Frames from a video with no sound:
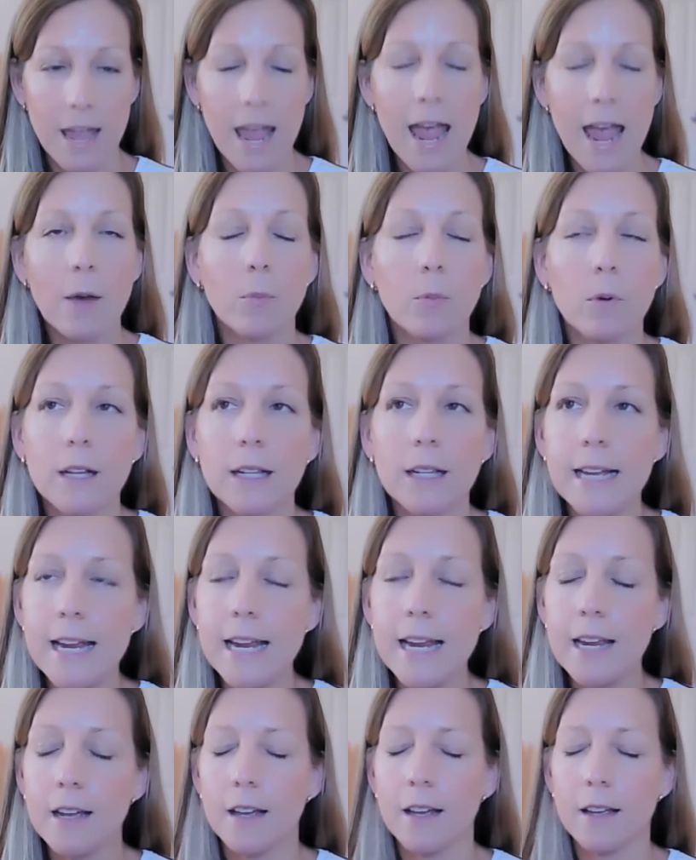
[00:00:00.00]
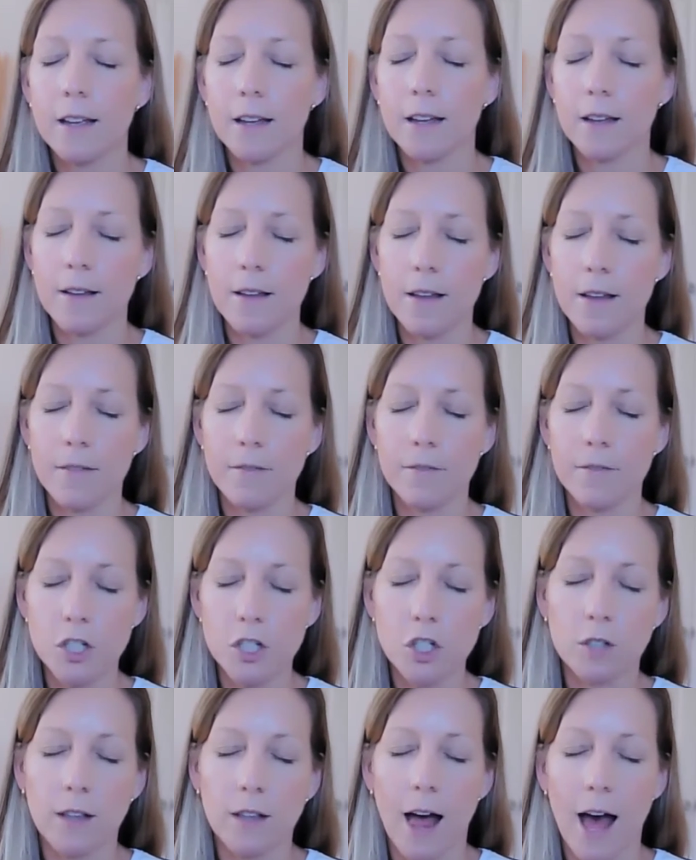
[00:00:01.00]
And really
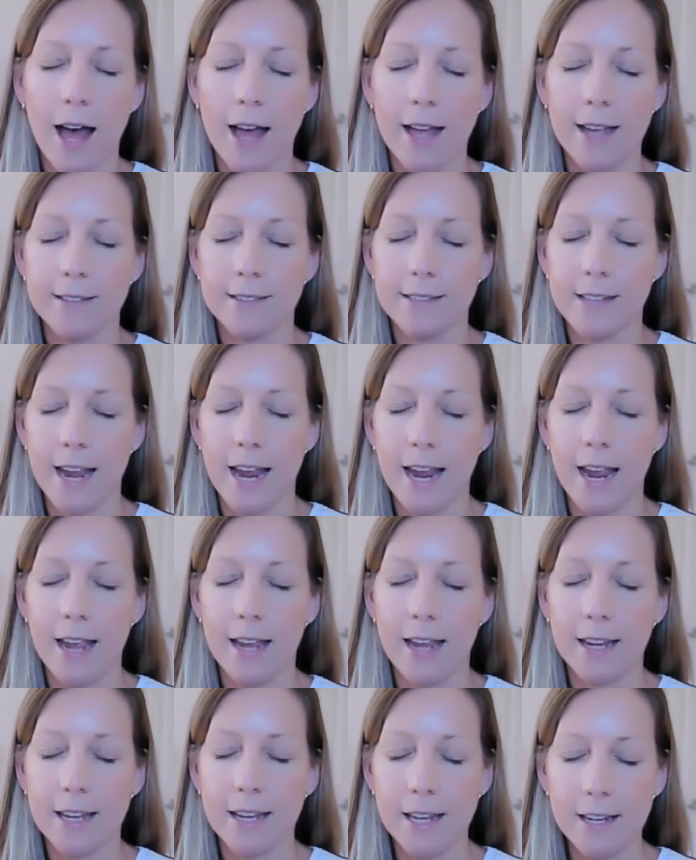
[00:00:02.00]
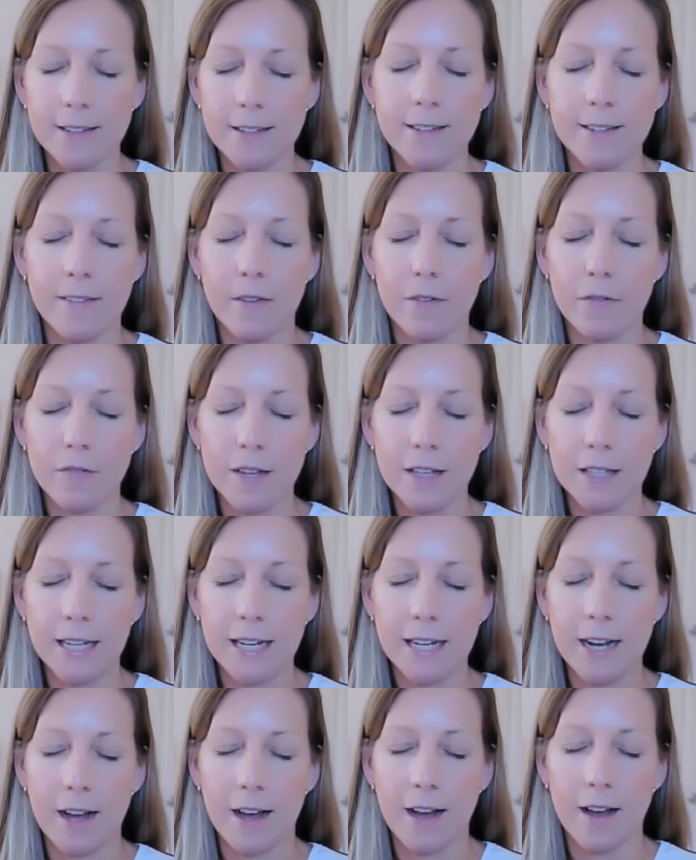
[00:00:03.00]
visualize and get into the
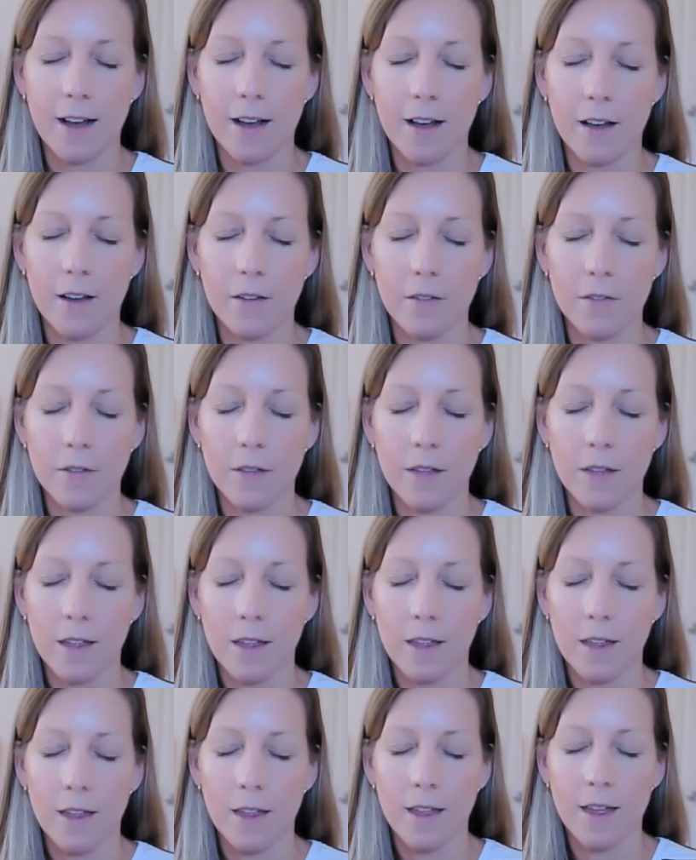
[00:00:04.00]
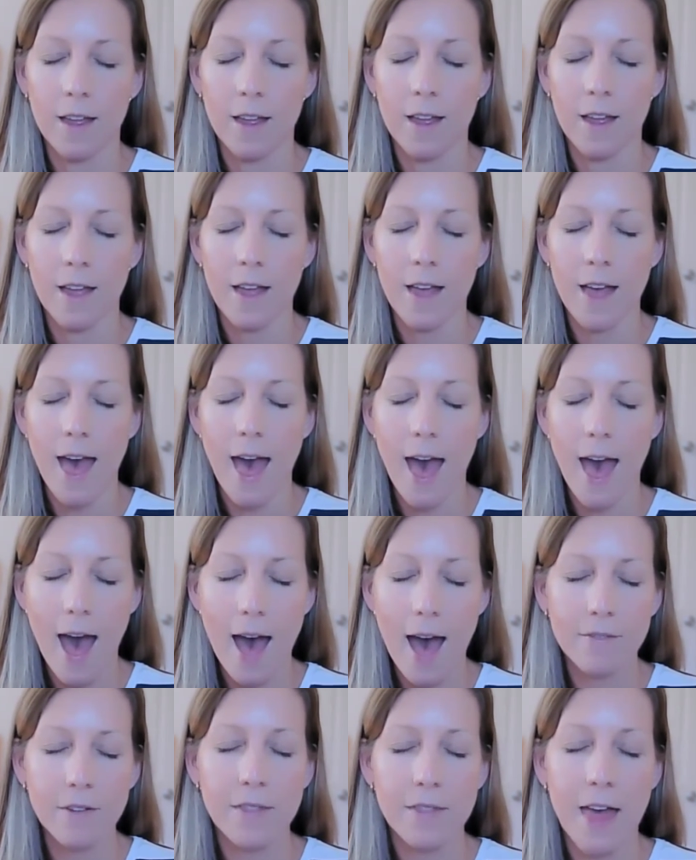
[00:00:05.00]
feeling of
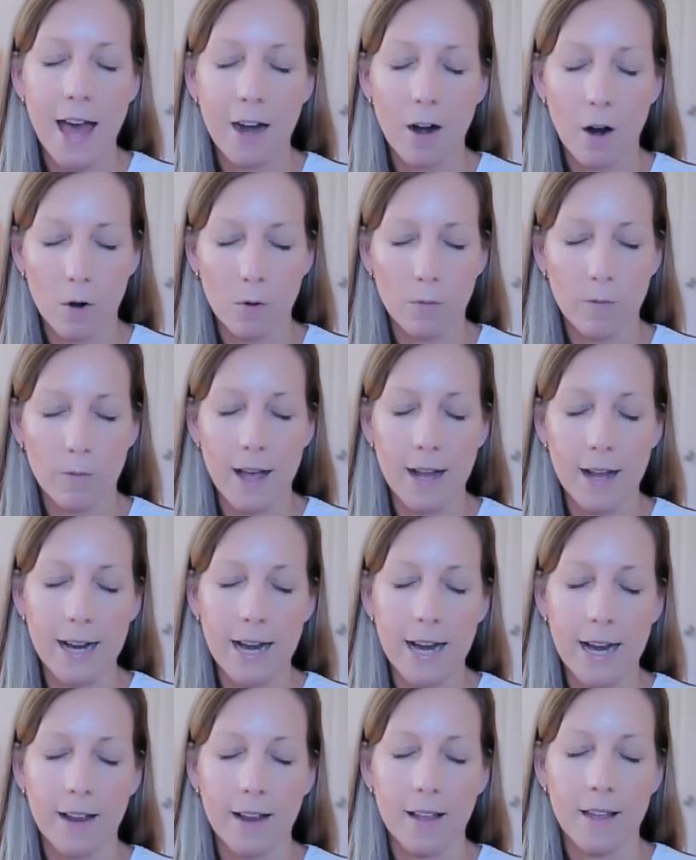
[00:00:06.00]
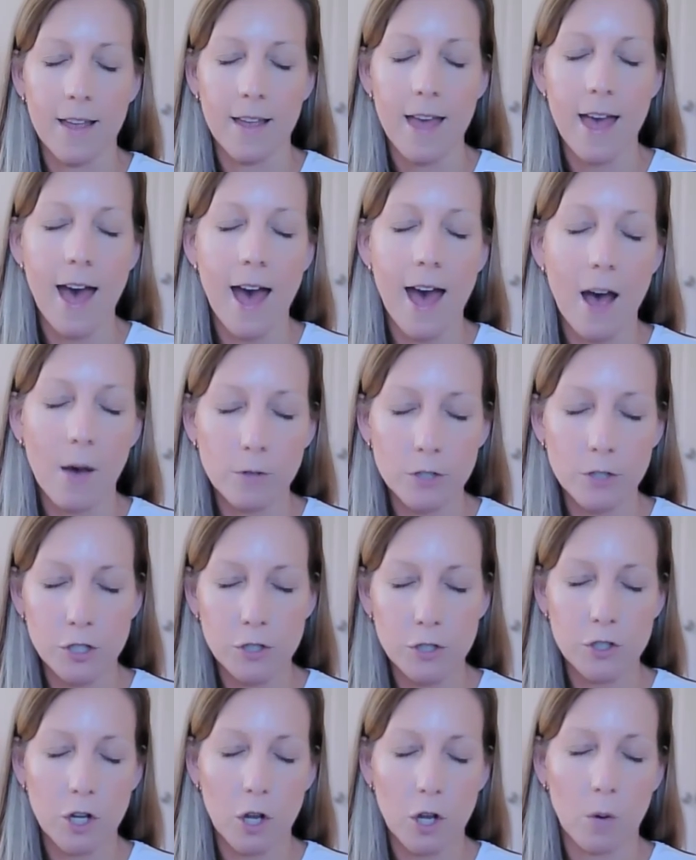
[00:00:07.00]
having that already. How would
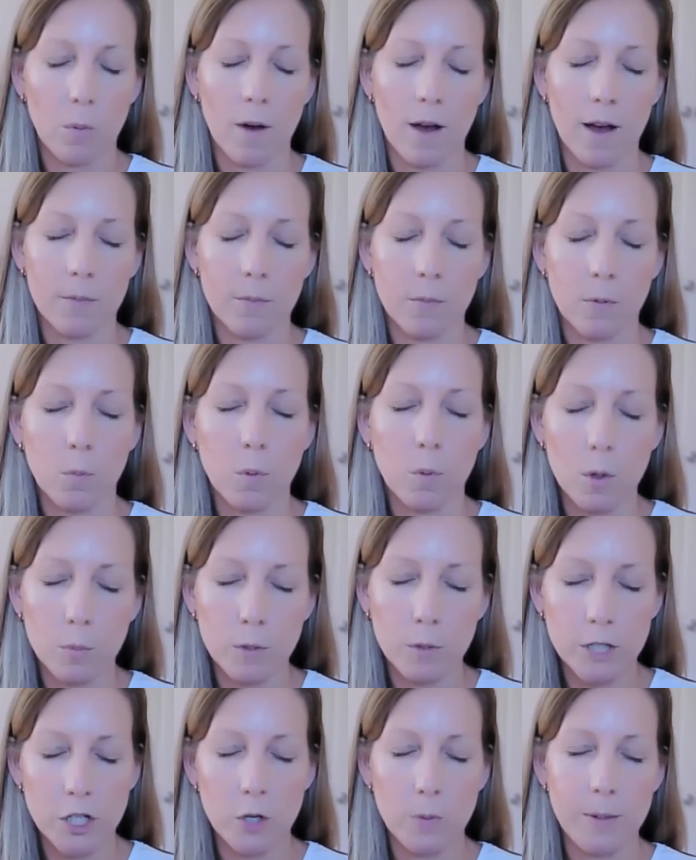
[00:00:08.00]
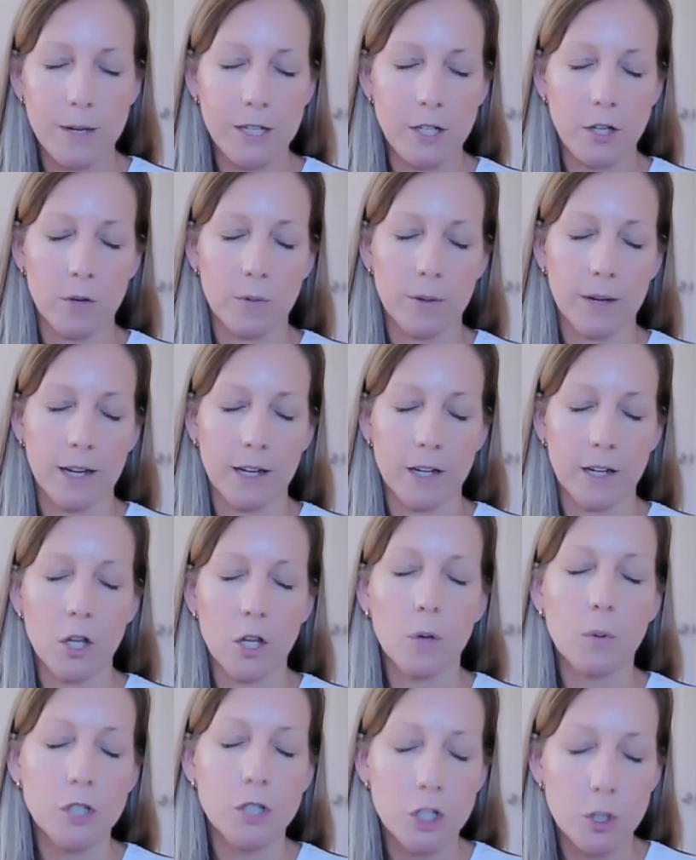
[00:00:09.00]
you show up? What would you be doing?
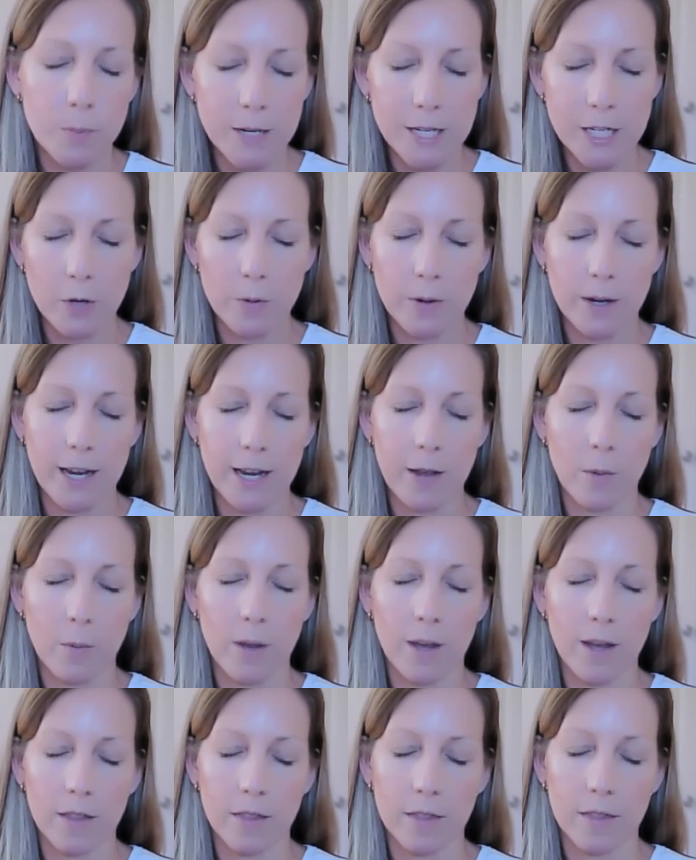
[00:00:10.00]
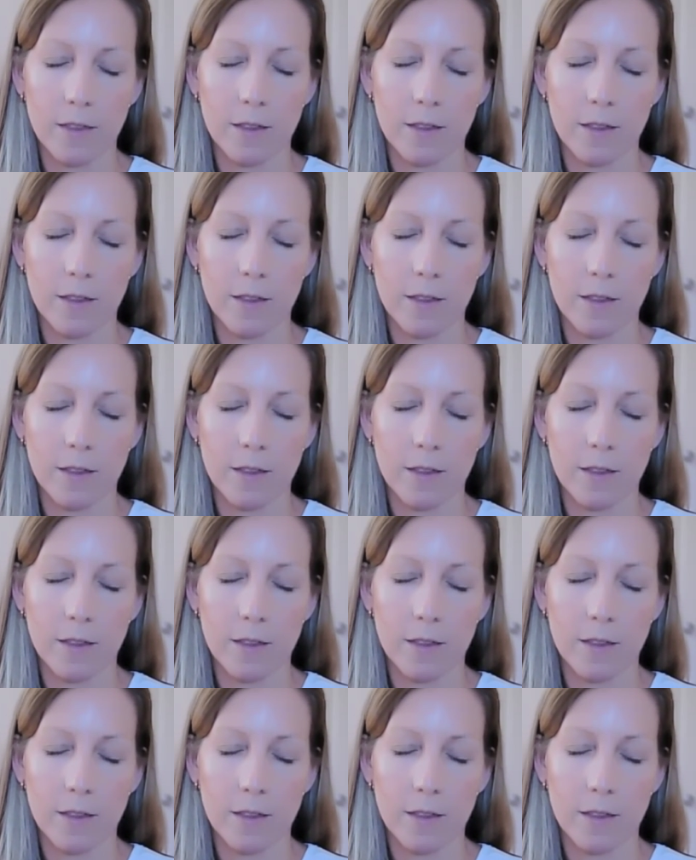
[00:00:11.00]
Who would you be doing it with?